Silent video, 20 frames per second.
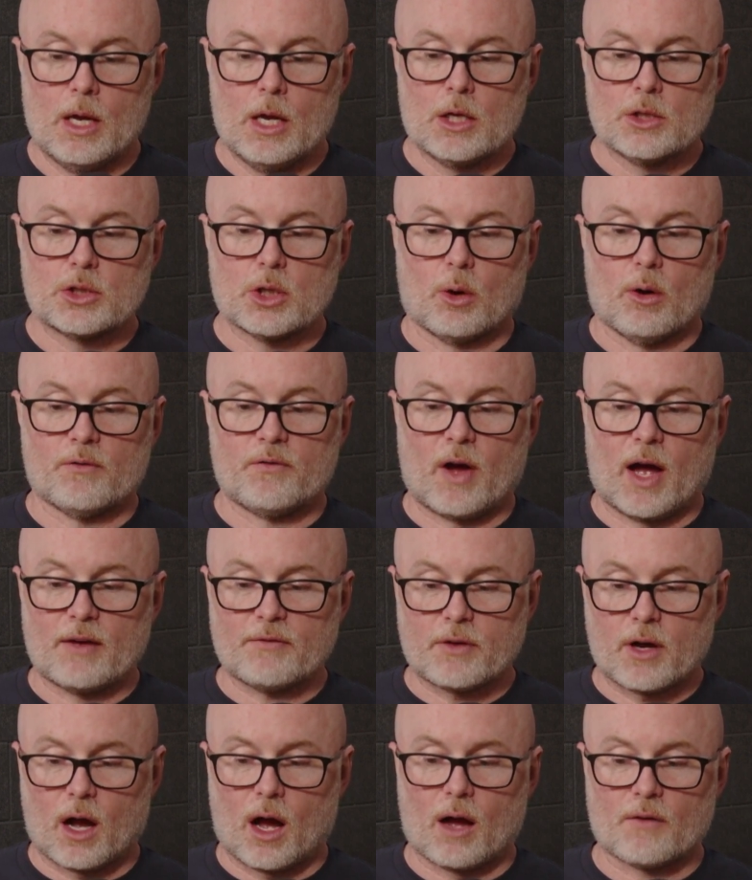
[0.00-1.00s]
So if I
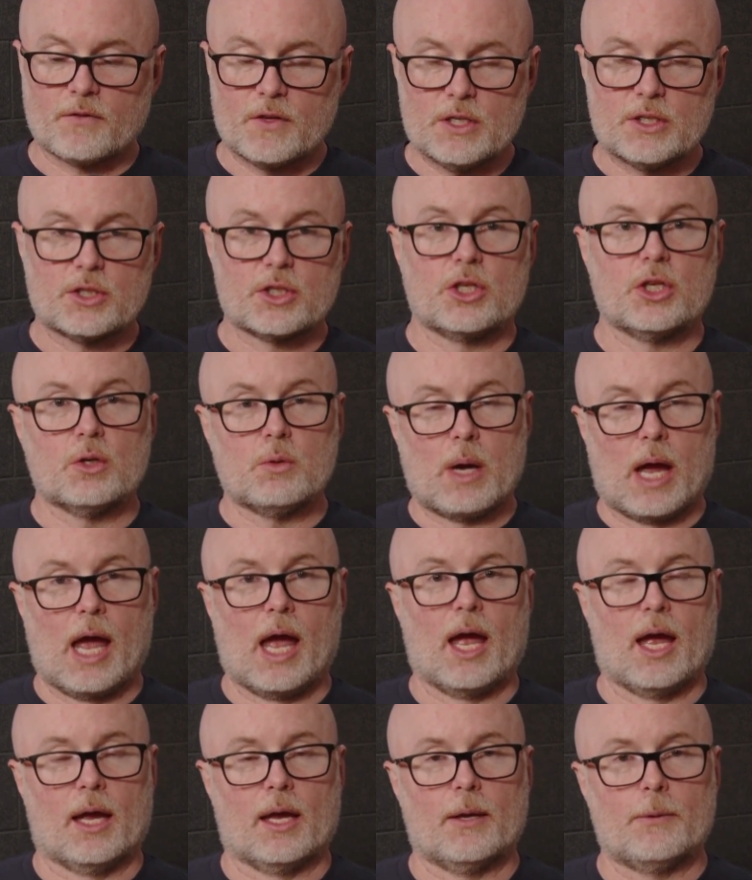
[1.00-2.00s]
have coffee SKU
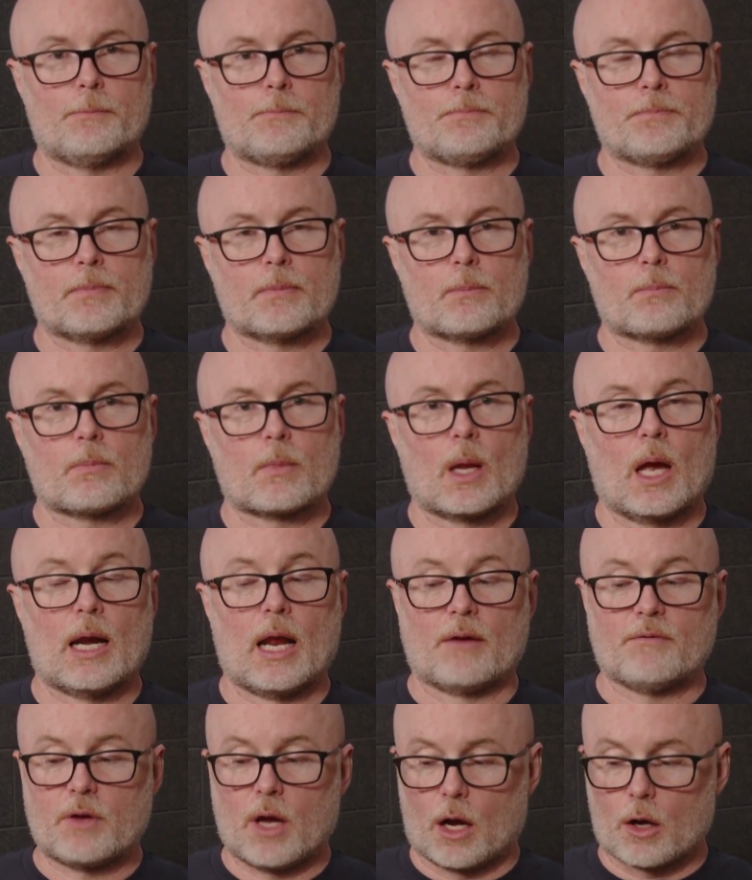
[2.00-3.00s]
A and
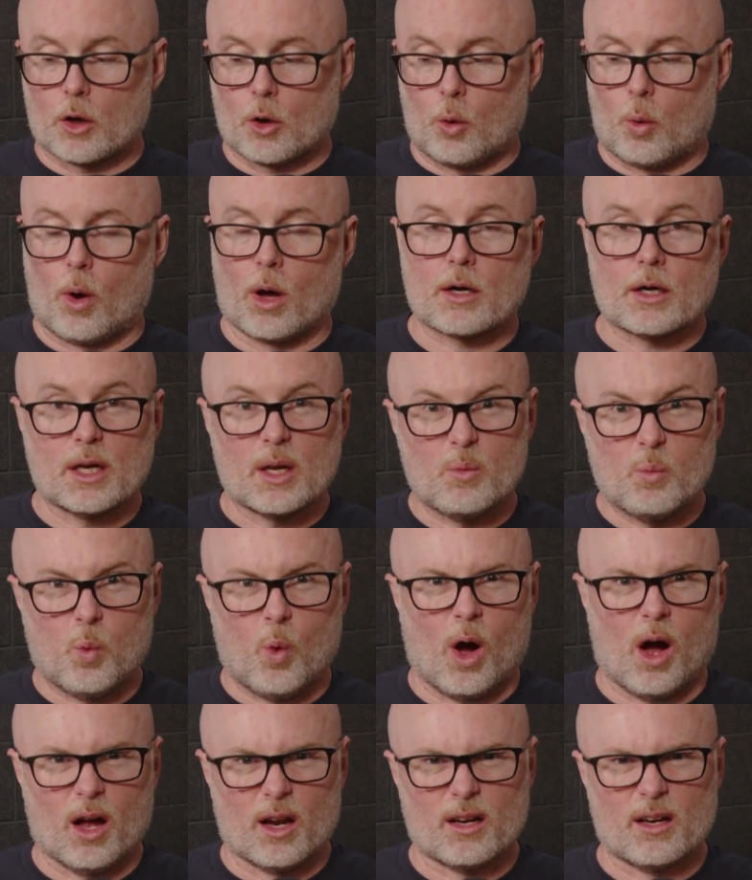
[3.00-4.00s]
I've got quantity
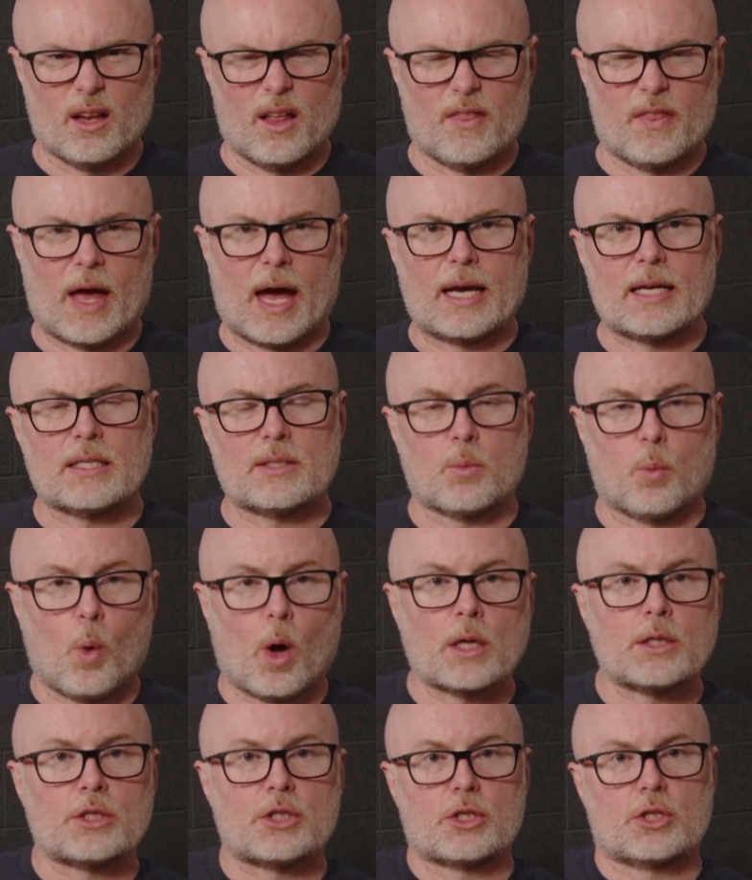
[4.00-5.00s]
1, that is
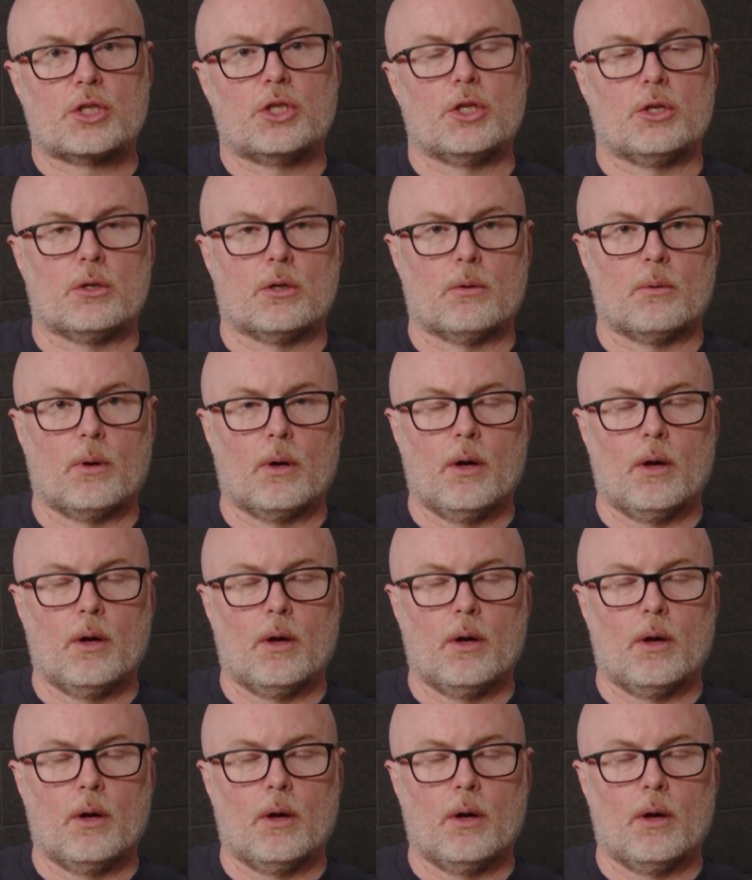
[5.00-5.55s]
one SKU.